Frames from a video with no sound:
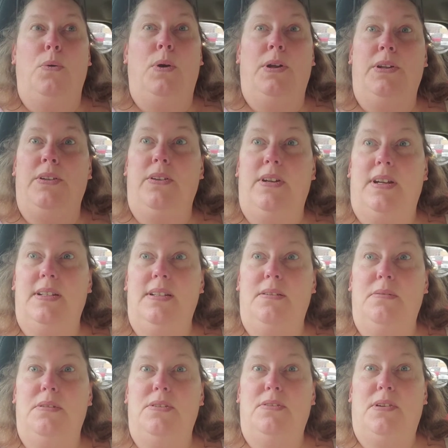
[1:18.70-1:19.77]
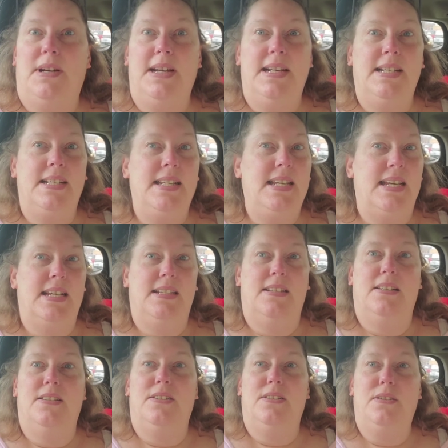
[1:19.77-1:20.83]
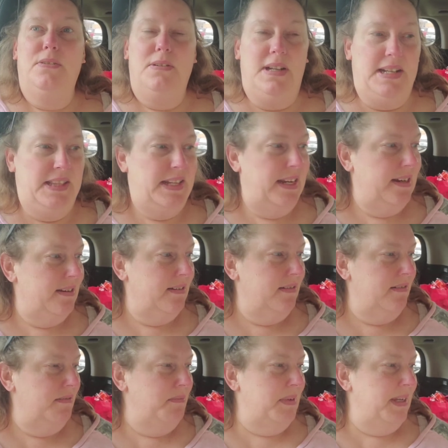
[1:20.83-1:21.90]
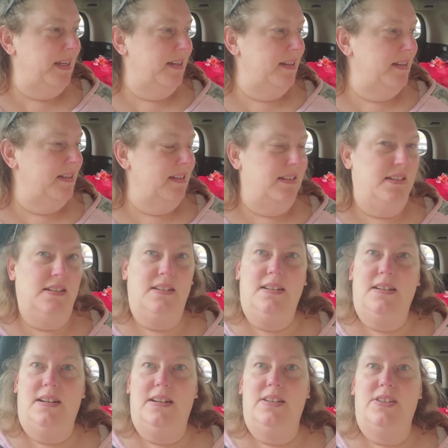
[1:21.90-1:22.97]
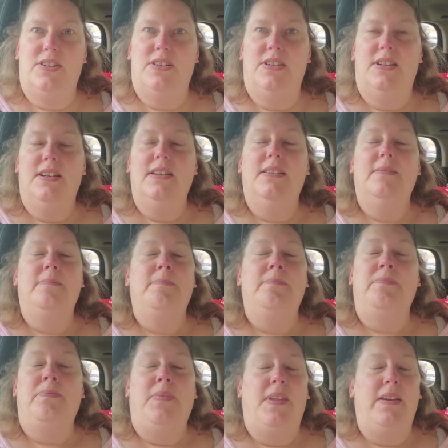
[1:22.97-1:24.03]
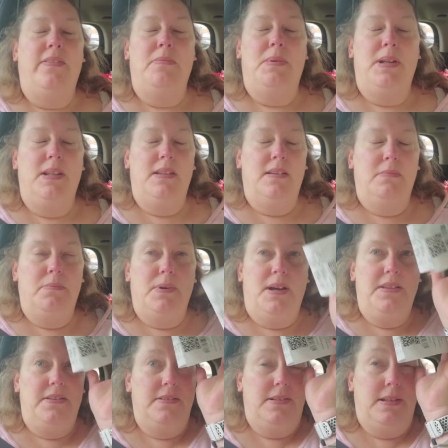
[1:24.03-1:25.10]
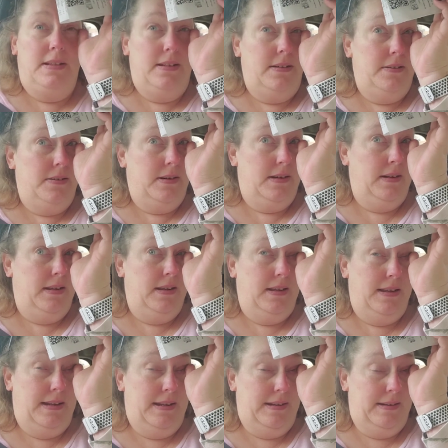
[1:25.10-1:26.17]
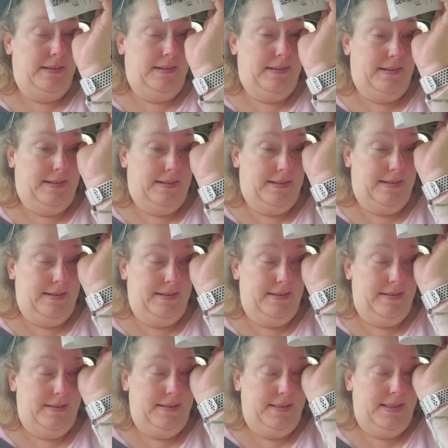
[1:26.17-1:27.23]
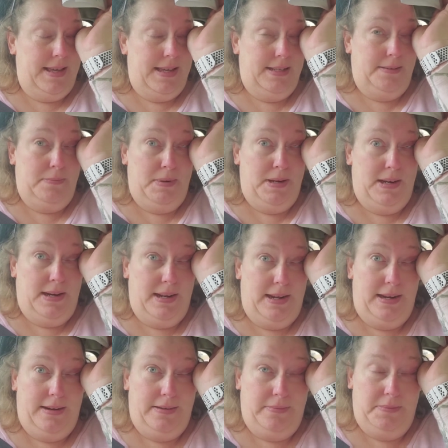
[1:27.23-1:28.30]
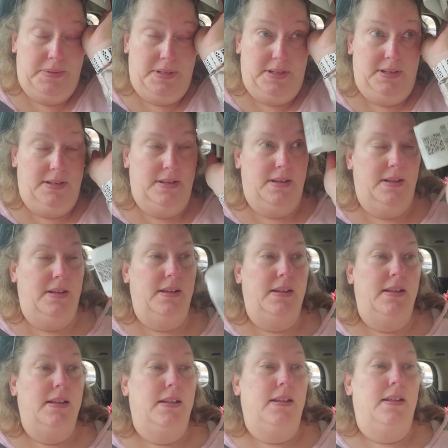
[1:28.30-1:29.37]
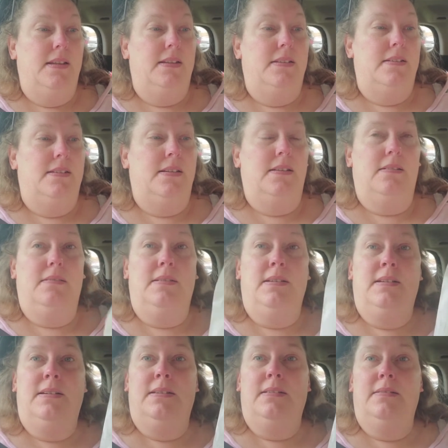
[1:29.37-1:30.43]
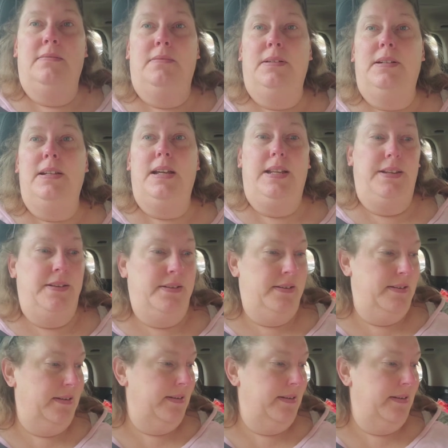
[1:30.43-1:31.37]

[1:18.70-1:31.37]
Oh, you guys, that was crazy as a zoo in there. Oh my gosh. Everybody and their brothers in there trying to get last minute items. So we're done.